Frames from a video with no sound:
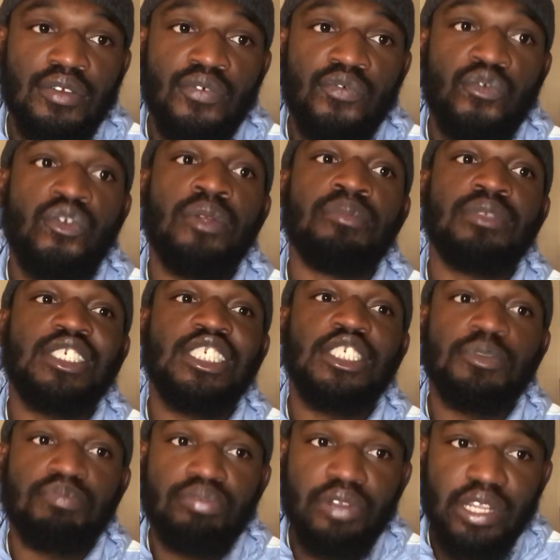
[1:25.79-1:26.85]
from
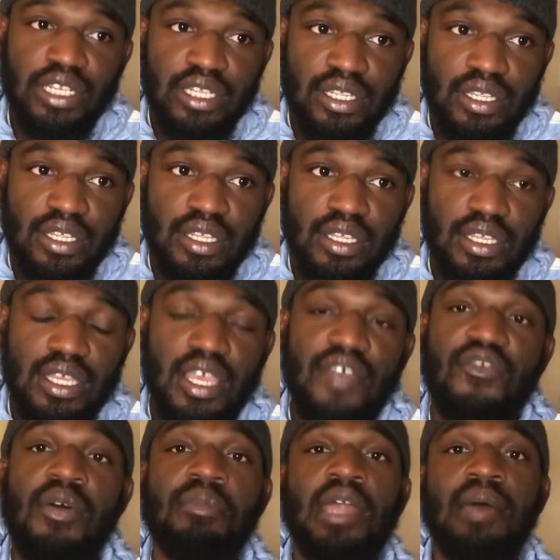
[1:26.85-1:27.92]
Sprint, if
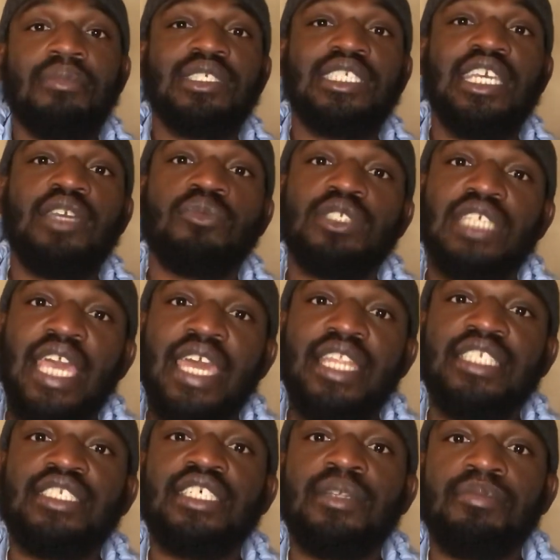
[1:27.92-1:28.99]
I'm not mistaken, was
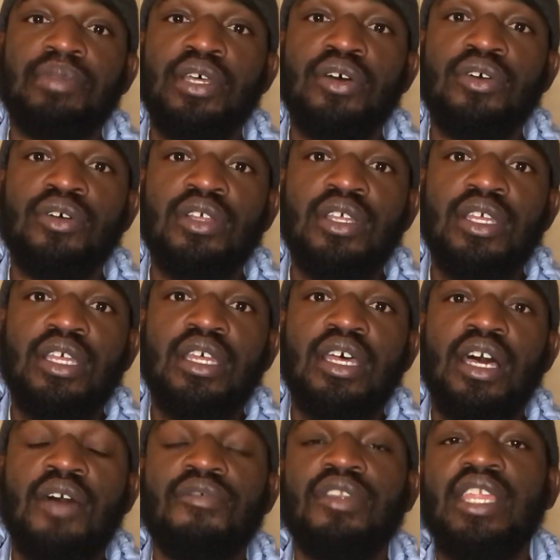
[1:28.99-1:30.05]
added to the bill
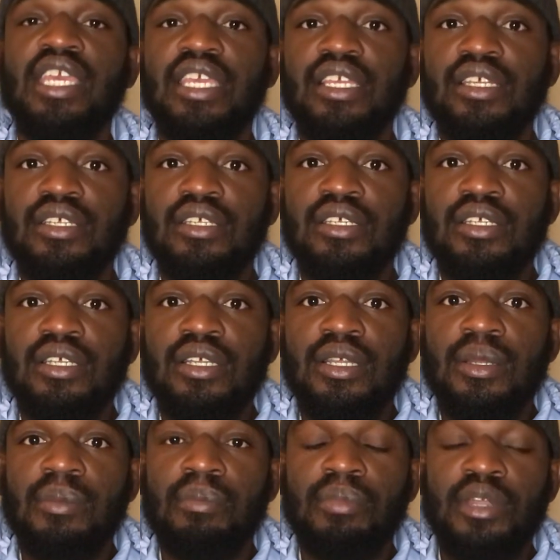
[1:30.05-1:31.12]
of late.
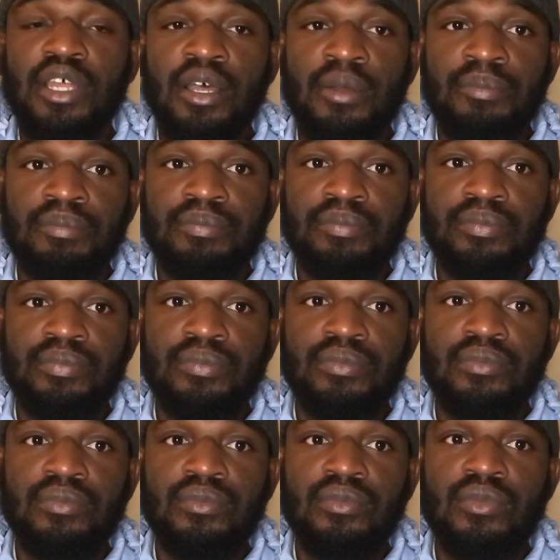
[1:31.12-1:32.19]
But
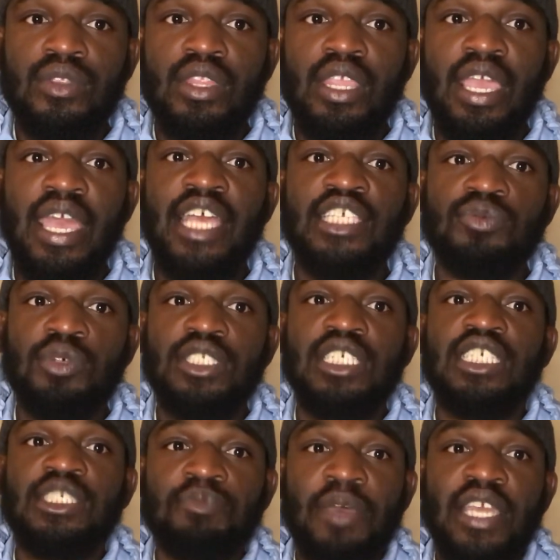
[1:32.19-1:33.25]
as was
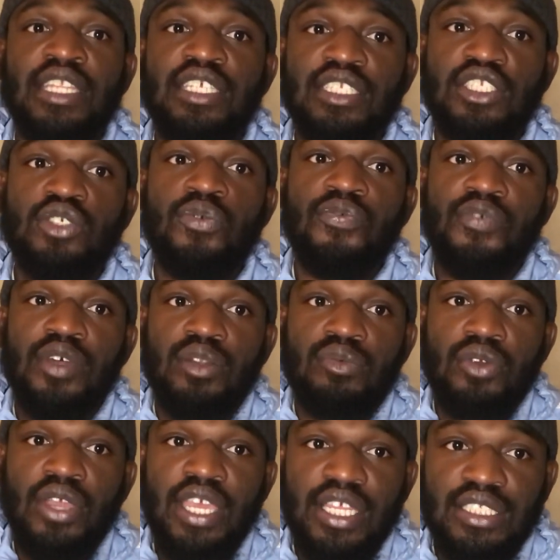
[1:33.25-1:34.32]
expected, 2 federal
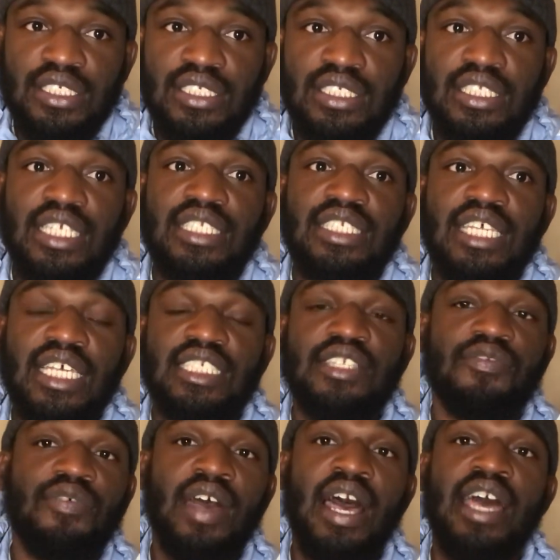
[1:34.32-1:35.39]
agents did
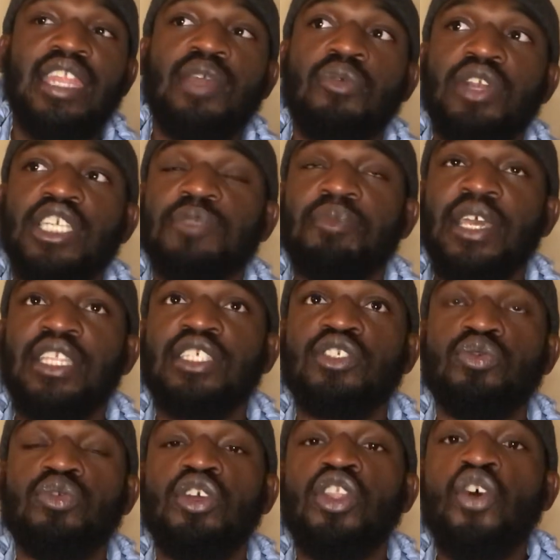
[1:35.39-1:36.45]
testify, and they were expected to
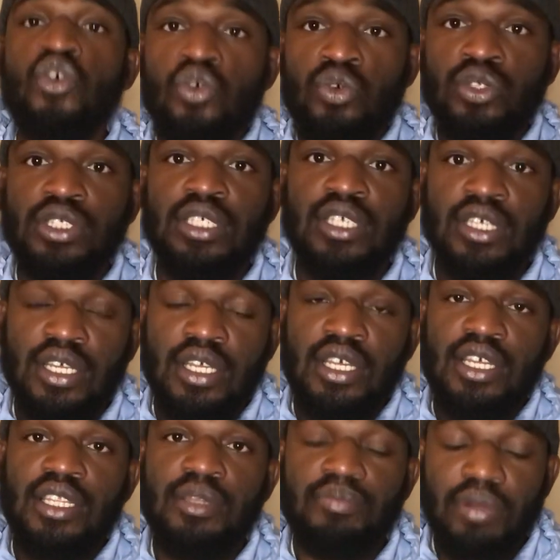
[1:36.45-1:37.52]
close
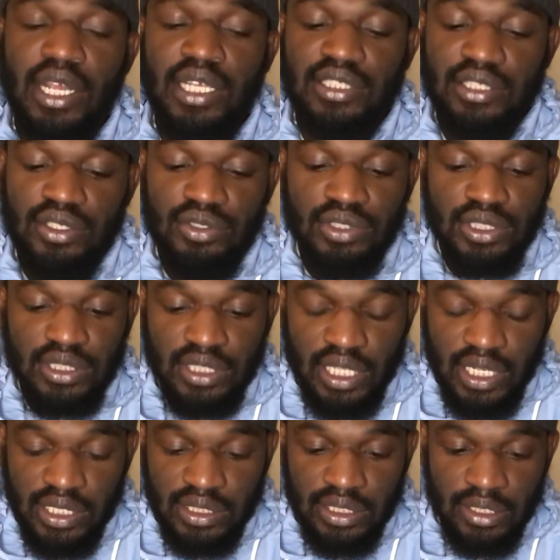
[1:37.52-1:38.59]
the prosecution's
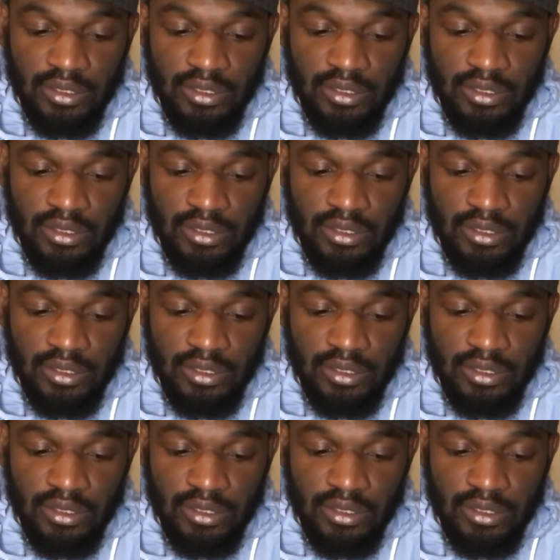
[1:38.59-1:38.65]
case.